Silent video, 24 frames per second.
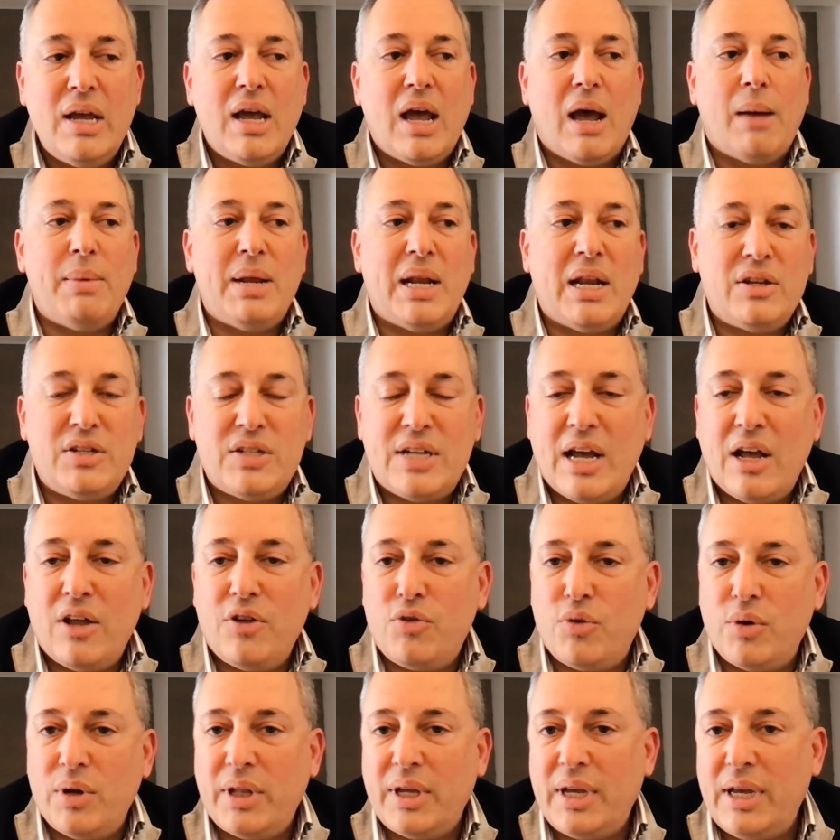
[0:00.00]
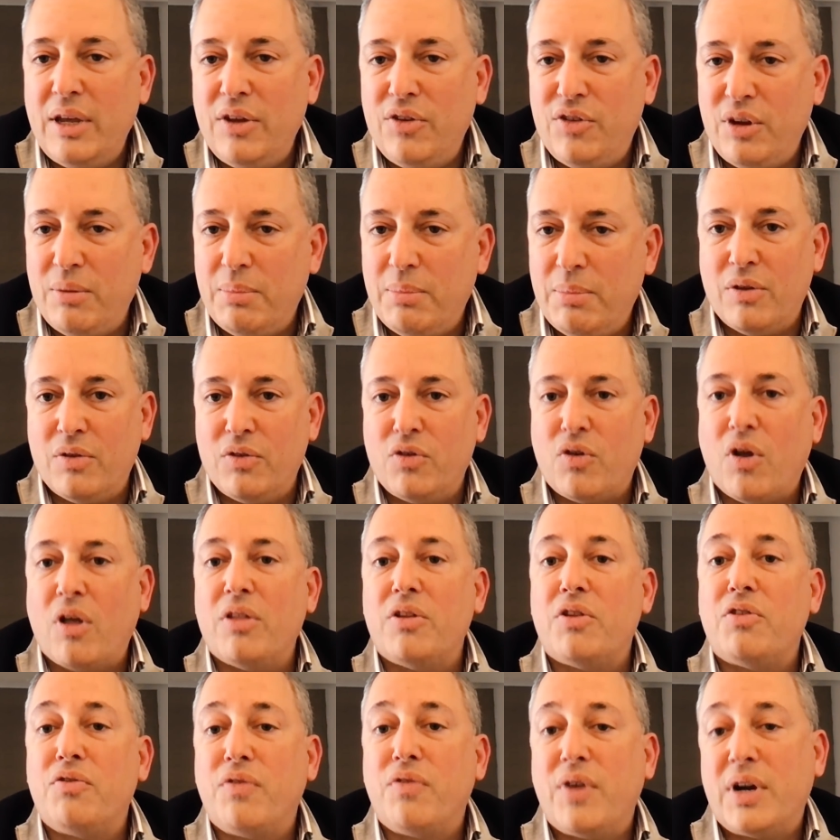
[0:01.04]
I mean, it sounds really easy, but there, you know,
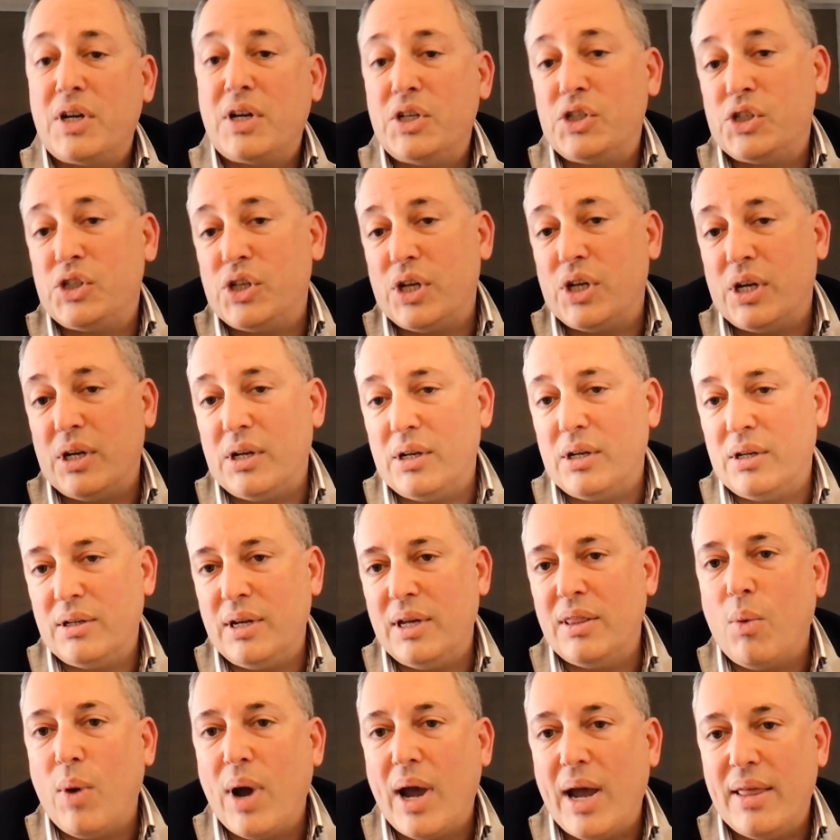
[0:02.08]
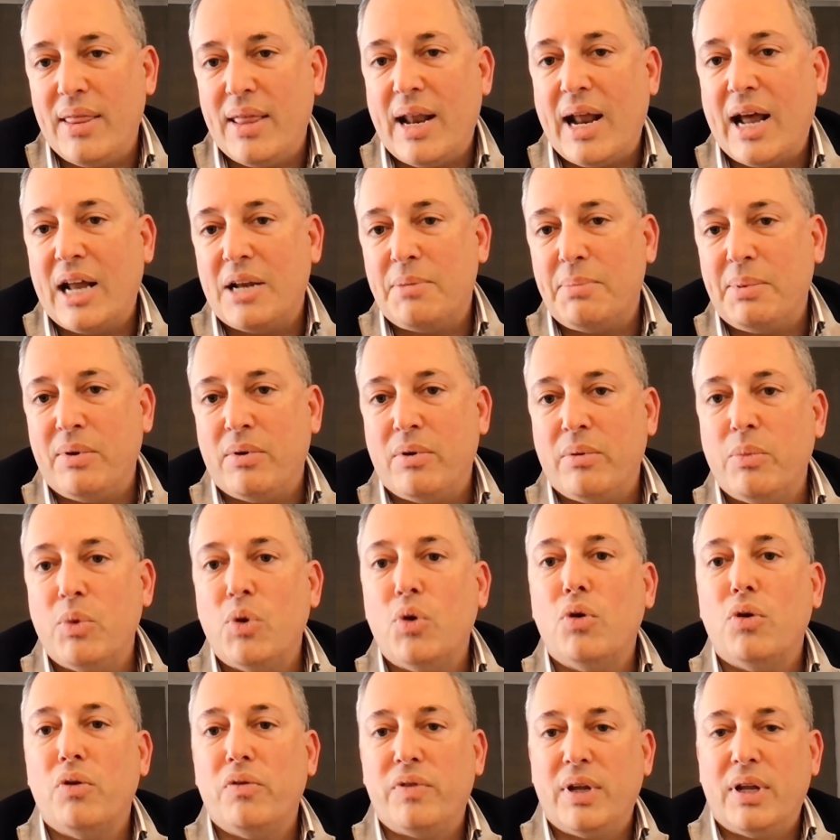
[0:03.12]
there's all this friction in the way that had to be
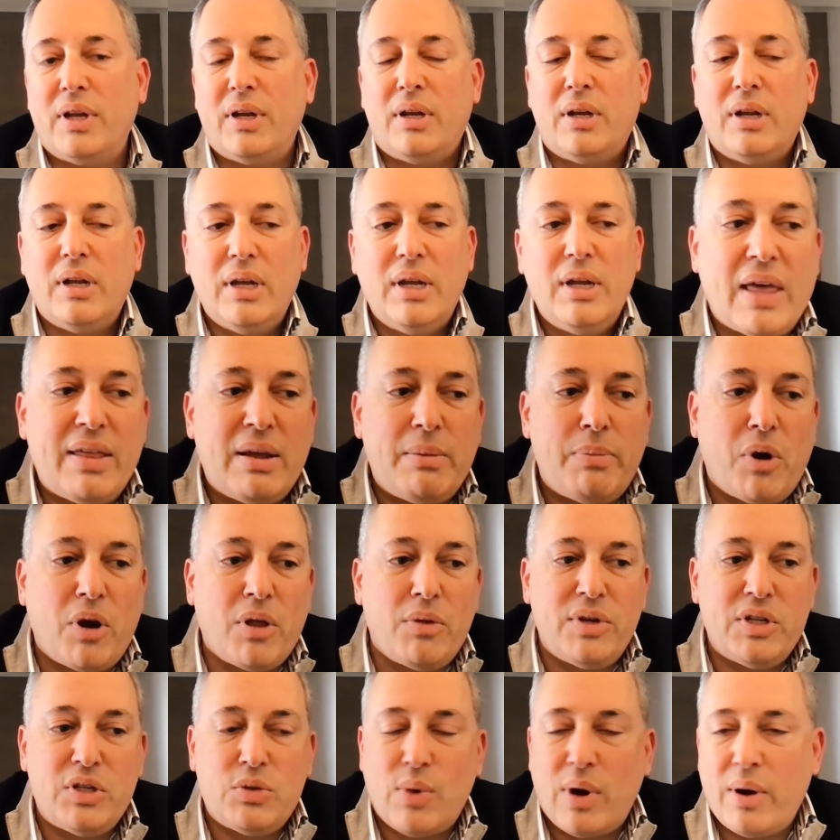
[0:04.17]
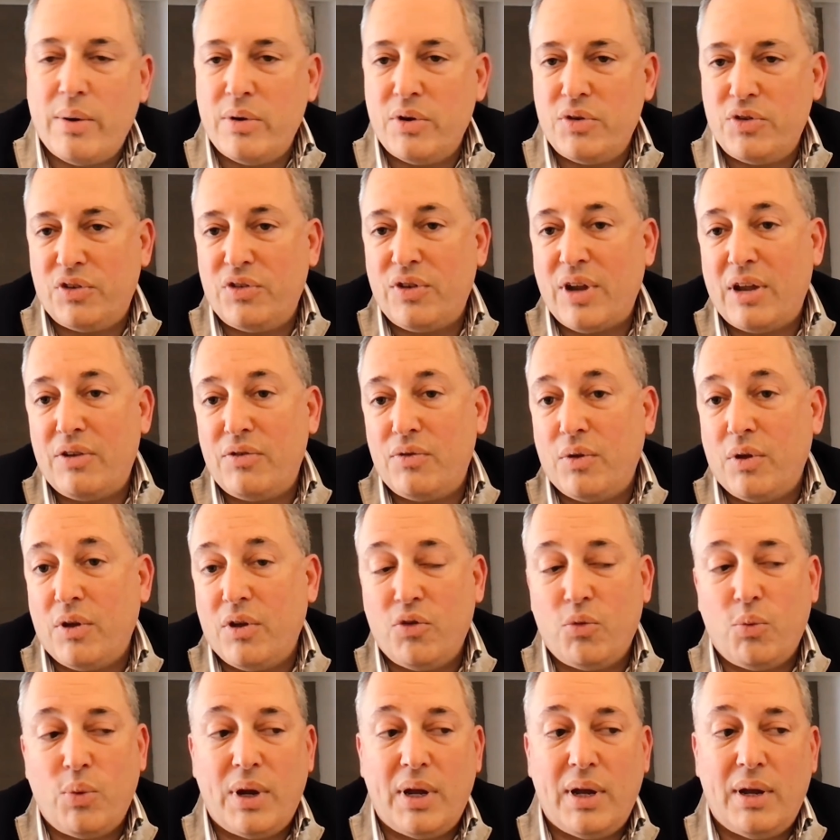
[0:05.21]
removed. And I think part of the reason why we're successful is
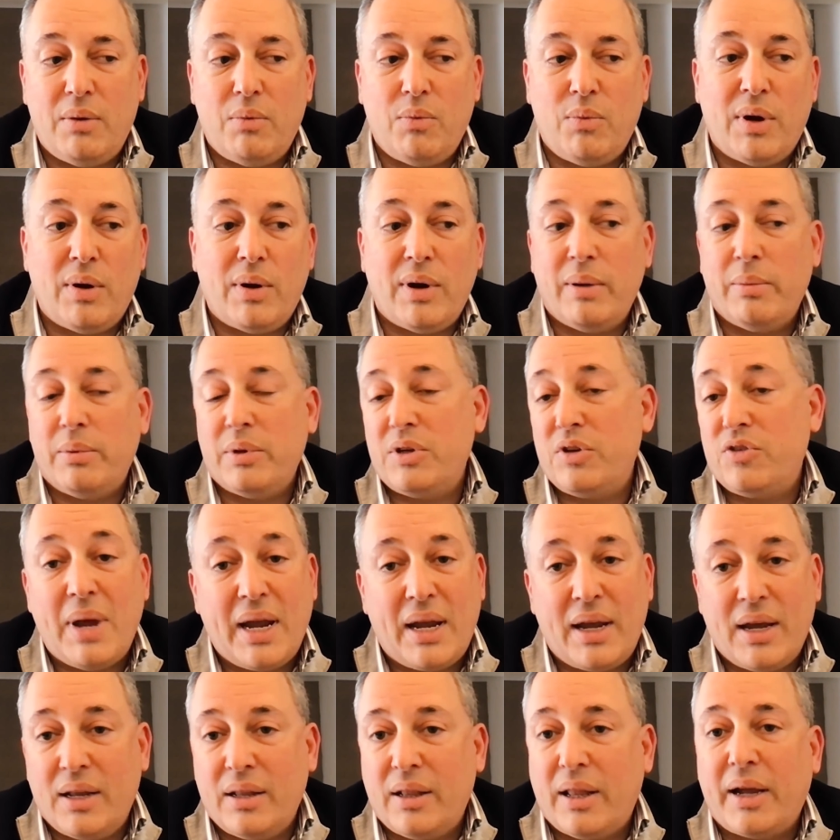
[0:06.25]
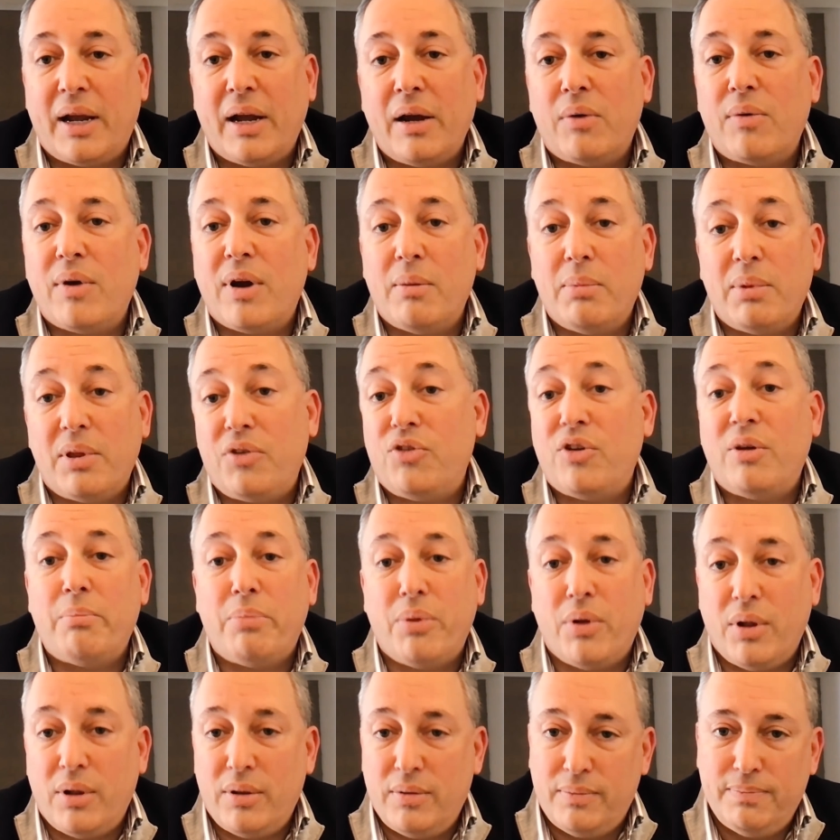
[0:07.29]
we, we were able just to make it like incredibly
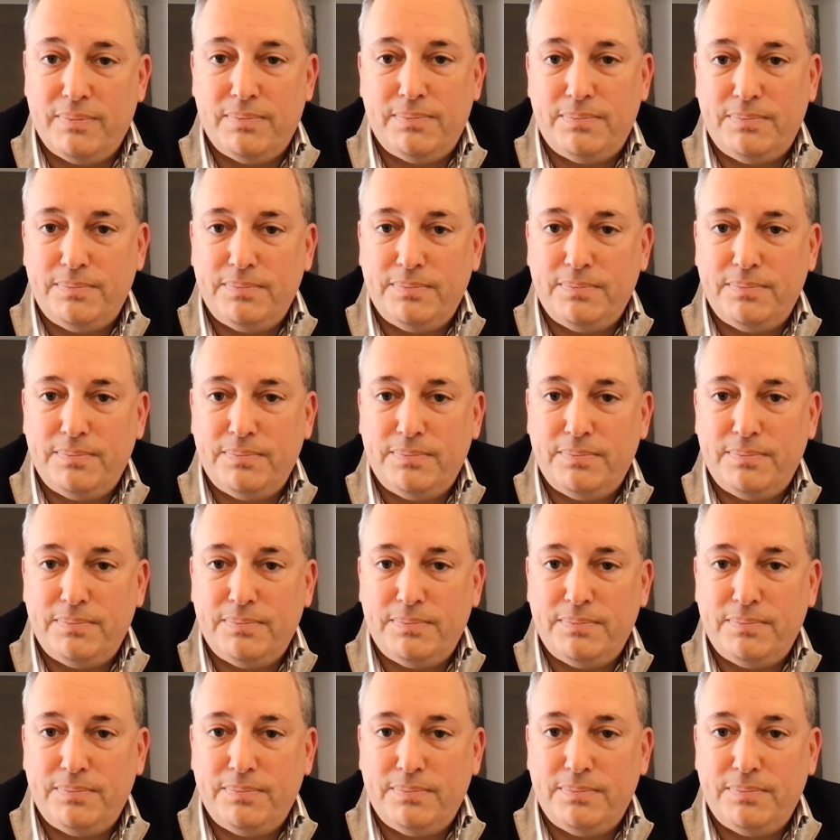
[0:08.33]
simple.